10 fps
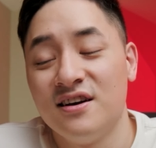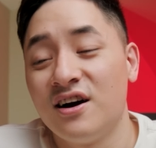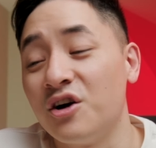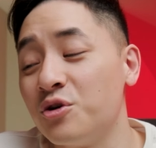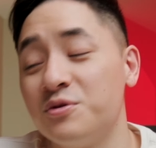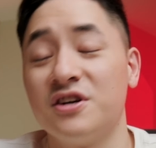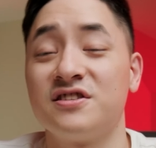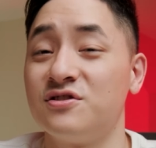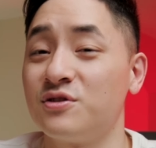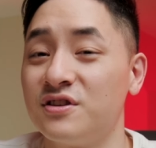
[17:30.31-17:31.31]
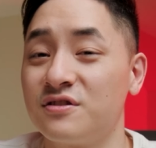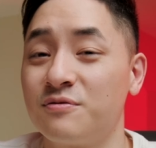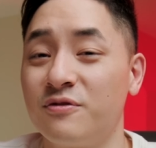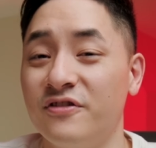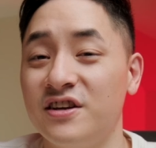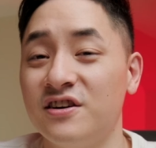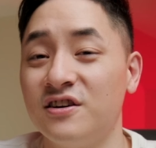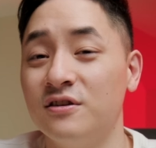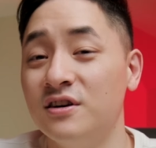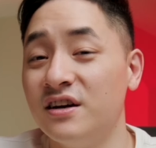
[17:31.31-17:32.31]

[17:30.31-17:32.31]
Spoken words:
I hope you guys enjoyed this video.